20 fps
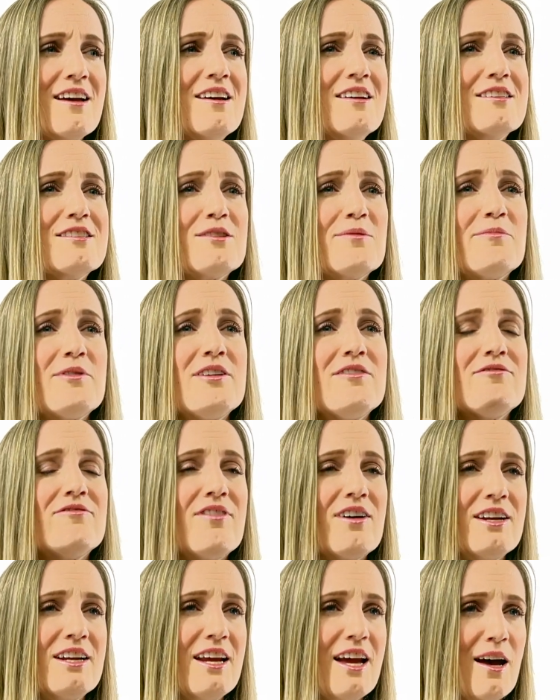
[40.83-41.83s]
something
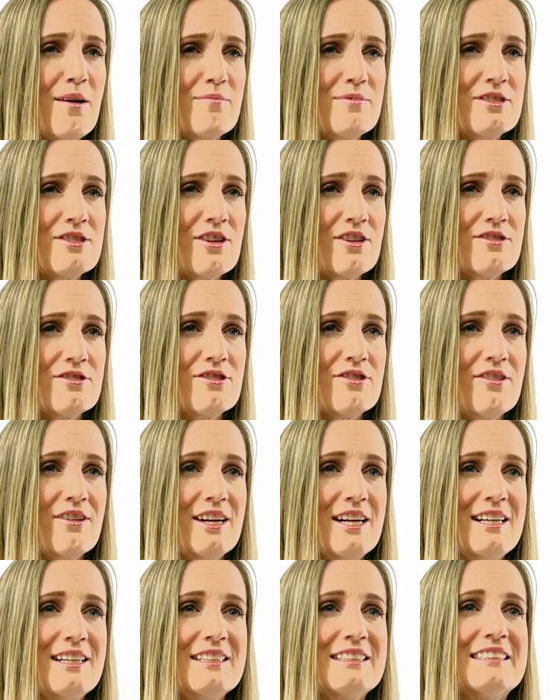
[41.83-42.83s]
funny happens on
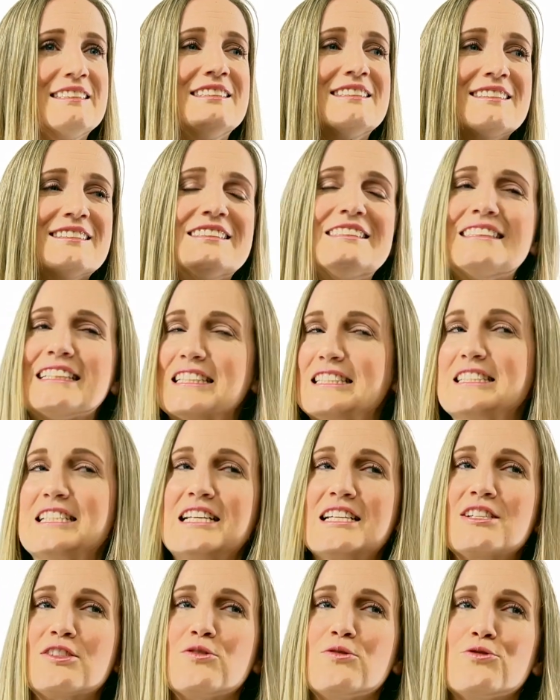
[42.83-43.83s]
screen, that's
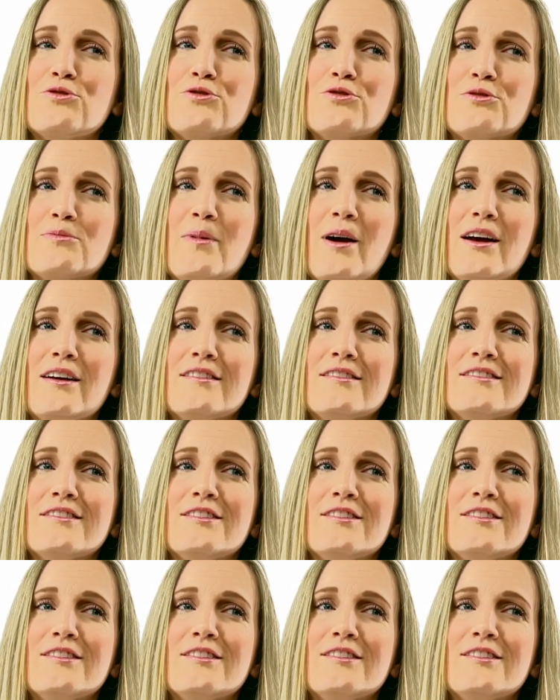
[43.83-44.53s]
not a social smile.